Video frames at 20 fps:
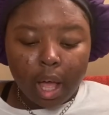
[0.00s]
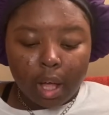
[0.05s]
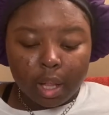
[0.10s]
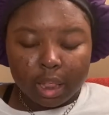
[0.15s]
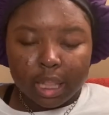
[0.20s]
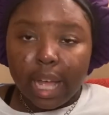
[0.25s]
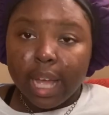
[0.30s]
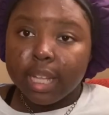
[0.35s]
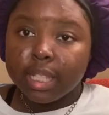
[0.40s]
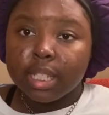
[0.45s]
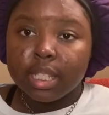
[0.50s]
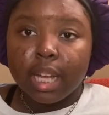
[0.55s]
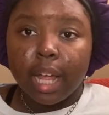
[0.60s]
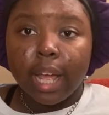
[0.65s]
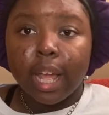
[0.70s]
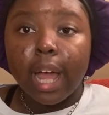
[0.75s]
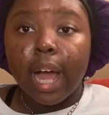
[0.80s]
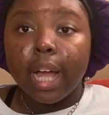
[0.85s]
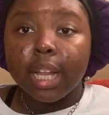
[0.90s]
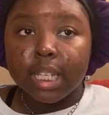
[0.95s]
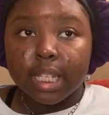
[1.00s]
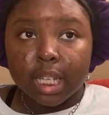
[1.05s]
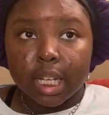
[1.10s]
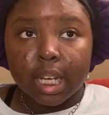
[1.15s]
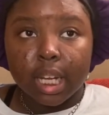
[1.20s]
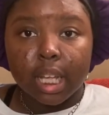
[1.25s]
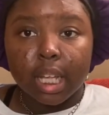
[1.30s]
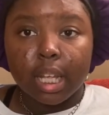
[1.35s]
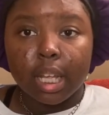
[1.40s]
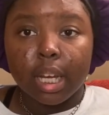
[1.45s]
Last night, I did
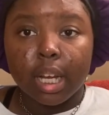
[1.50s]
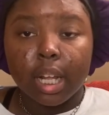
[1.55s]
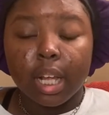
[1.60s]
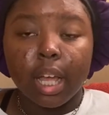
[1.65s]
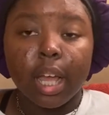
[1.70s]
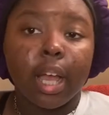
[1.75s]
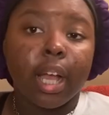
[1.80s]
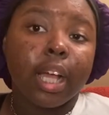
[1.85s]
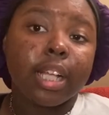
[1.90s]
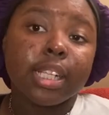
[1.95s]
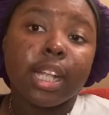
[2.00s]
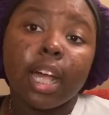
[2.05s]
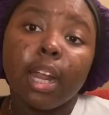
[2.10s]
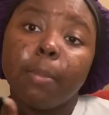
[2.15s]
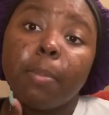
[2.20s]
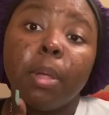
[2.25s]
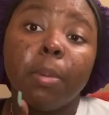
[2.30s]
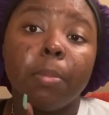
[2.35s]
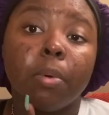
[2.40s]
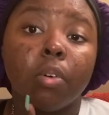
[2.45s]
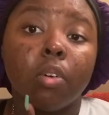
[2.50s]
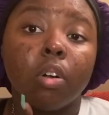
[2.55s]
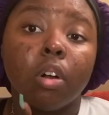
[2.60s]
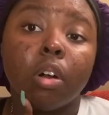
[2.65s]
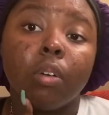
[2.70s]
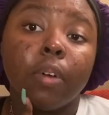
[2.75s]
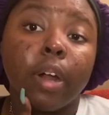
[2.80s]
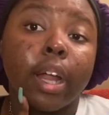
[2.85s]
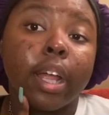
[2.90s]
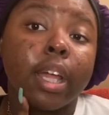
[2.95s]
it because I had a pimple growing
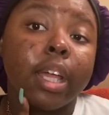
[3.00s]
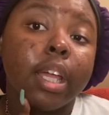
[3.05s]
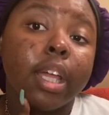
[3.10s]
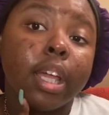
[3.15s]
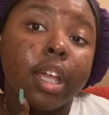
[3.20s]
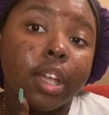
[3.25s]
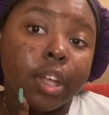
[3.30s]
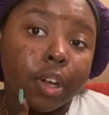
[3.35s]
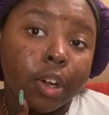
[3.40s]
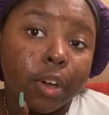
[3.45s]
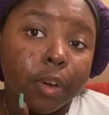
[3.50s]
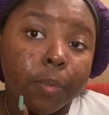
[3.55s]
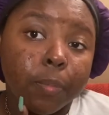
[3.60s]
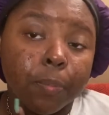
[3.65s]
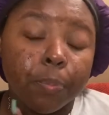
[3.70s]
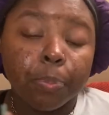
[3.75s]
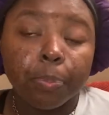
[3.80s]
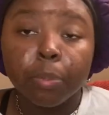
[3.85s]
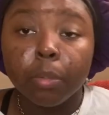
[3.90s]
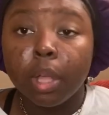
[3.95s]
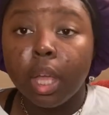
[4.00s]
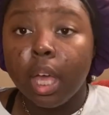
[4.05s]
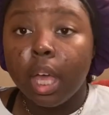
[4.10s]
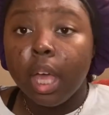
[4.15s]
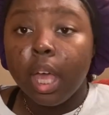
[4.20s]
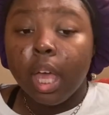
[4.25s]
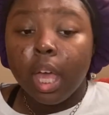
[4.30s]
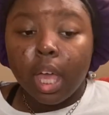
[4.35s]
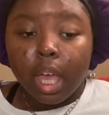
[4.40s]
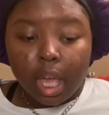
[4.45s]
right here.
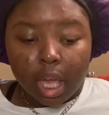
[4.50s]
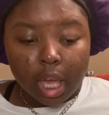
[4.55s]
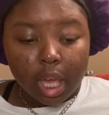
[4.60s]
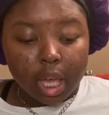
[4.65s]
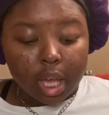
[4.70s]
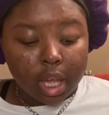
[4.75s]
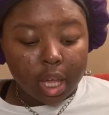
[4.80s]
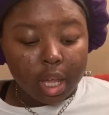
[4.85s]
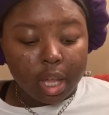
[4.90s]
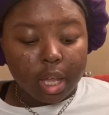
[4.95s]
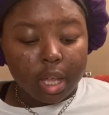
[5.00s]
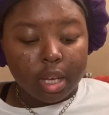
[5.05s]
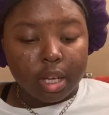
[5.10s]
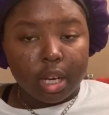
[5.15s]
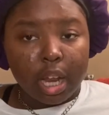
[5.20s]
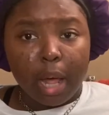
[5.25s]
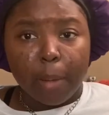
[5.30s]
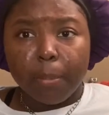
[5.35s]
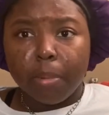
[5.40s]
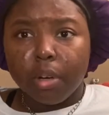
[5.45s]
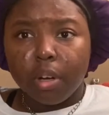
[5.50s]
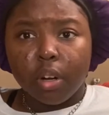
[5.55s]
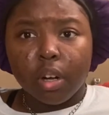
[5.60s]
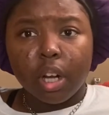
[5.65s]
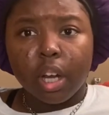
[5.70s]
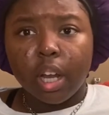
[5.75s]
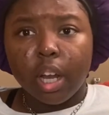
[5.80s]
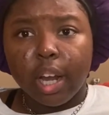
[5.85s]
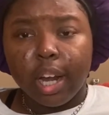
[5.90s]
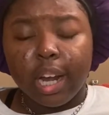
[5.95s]
And I put it on
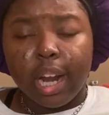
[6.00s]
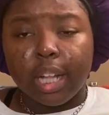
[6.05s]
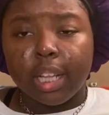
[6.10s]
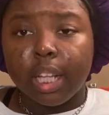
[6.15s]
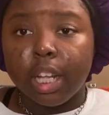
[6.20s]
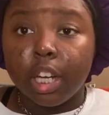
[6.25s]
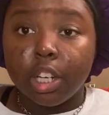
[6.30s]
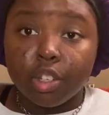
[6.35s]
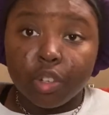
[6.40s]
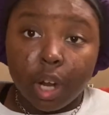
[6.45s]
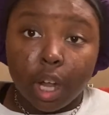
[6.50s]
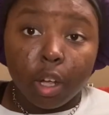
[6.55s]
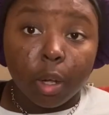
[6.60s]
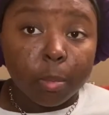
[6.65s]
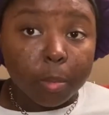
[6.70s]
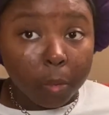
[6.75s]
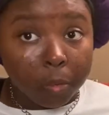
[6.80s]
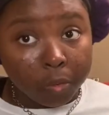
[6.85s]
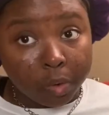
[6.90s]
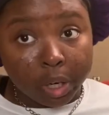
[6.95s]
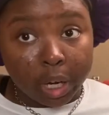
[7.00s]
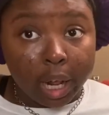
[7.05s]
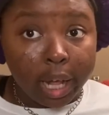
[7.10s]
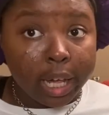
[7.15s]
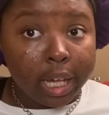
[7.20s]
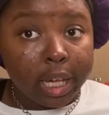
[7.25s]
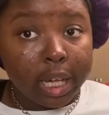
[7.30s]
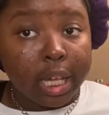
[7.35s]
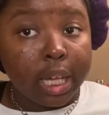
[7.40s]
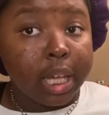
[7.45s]
there, and I let it dry up
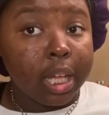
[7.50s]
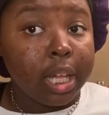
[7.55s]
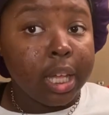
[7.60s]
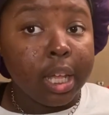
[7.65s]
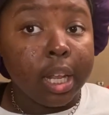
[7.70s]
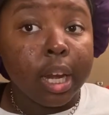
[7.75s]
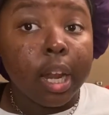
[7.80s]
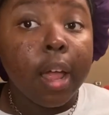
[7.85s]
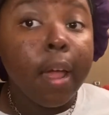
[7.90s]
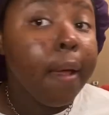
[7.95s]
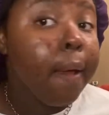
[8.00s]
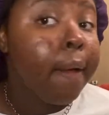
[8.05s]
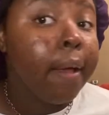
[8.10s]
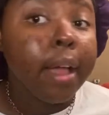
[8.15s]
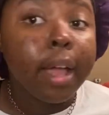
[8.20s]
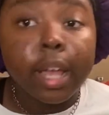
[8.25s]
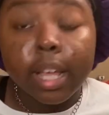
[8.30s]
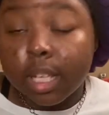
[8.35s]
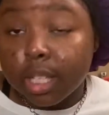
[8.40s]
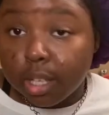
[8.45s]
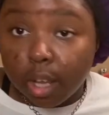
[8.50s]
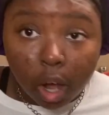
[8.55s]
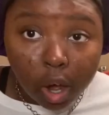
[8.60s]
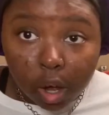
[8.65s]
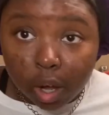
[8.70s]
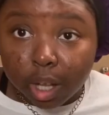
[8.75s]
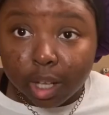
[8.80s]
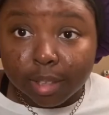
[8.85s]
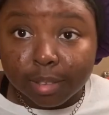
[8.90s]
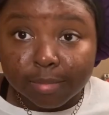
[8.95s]
overnight, and it's
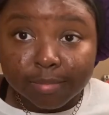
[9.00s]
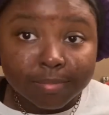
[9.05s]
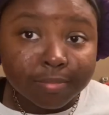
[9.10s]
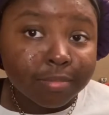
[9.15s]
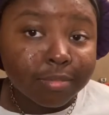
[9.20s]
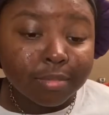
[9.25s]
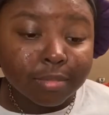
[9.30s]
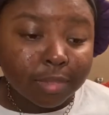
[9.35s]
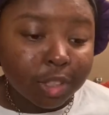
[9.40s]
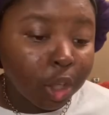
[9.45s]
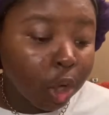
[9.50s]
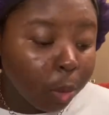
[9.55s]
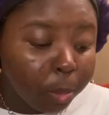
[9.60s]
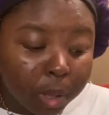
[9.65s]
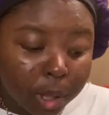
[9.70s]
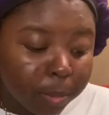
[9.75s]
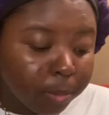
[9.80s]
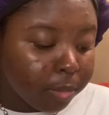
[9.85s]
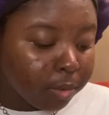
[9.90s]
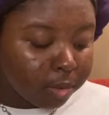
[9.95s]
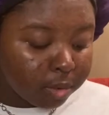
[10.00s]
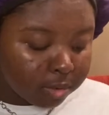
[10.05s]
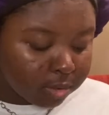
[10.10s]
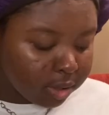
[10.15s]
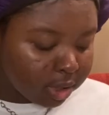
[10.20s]
gone. No pimple.